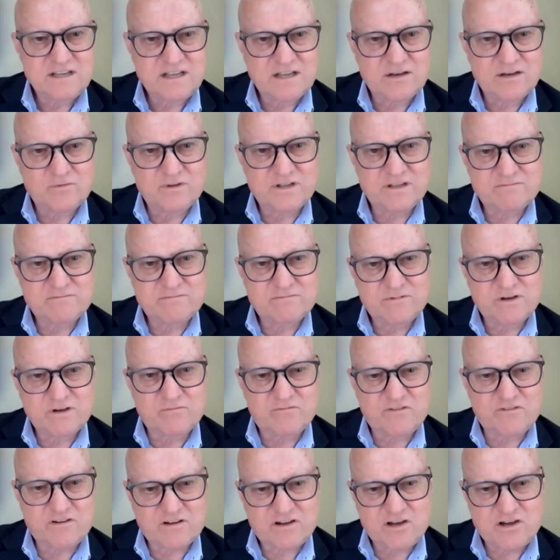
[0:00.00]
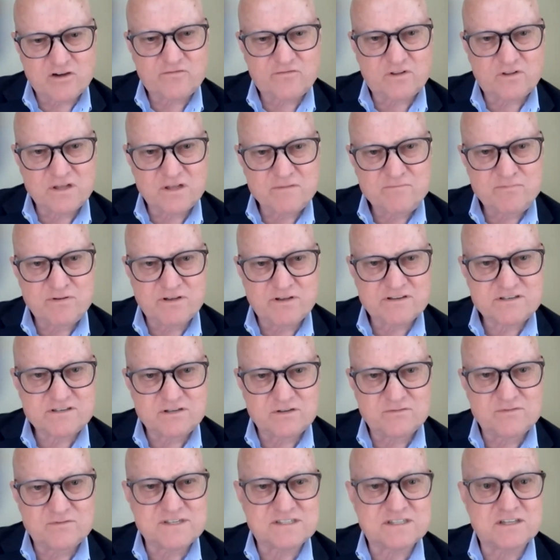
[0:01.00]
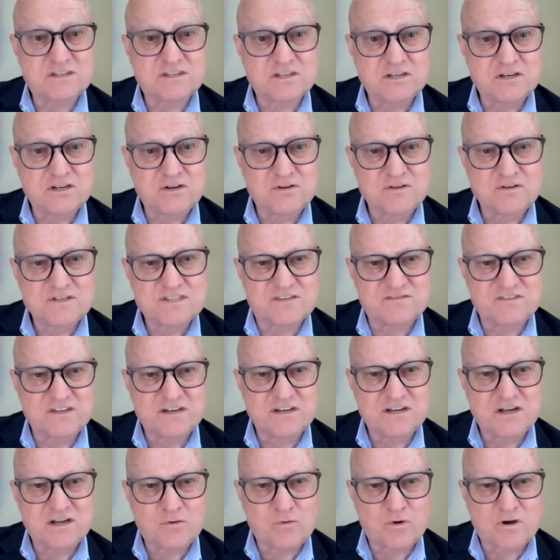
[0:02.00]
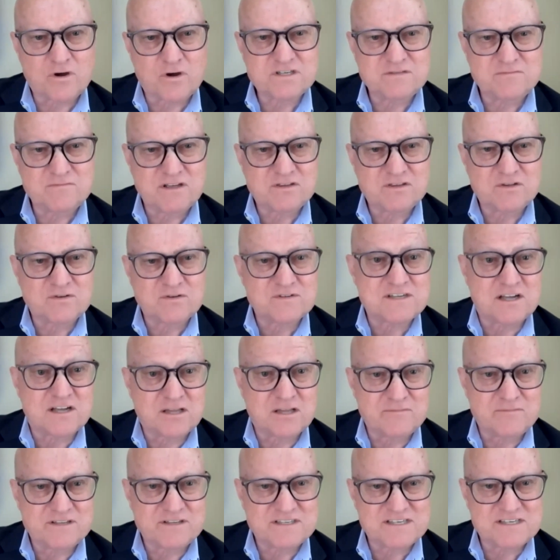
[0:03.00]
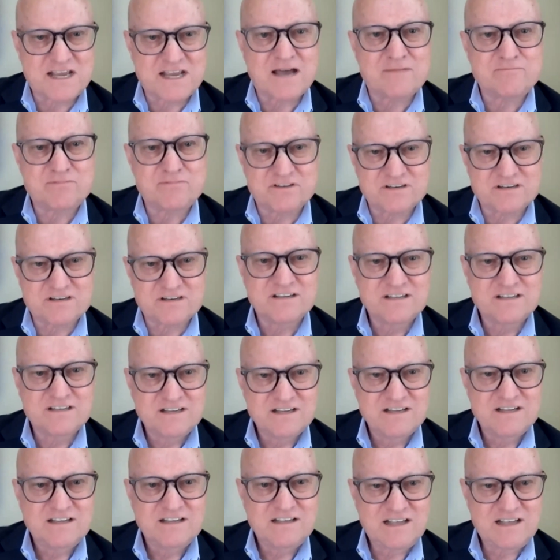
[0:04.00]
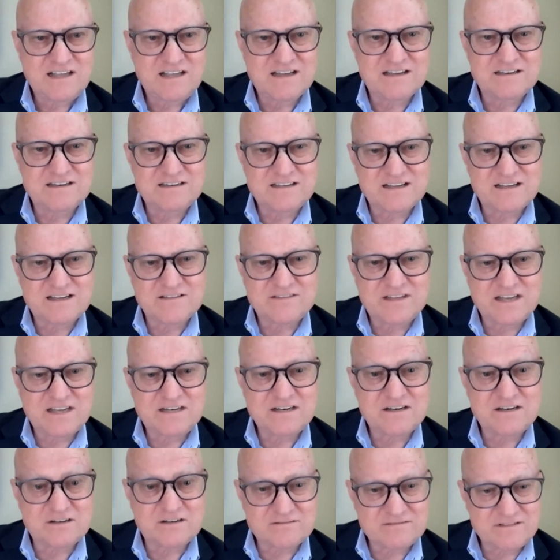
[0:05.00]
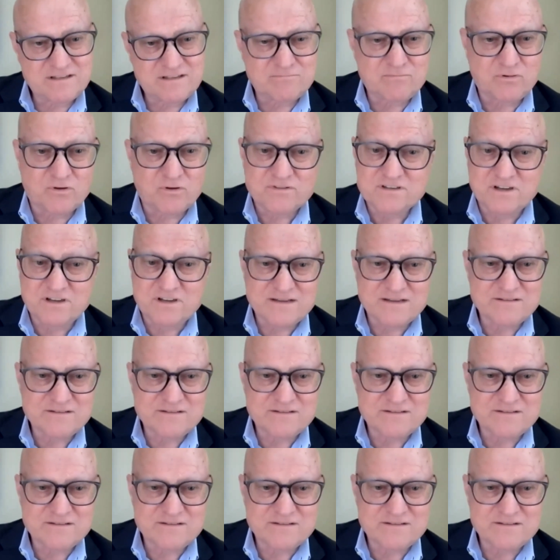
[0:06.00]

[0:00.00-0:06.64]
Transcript: and we very carefully picked who was at the nodes of the network to make those elements happen. And both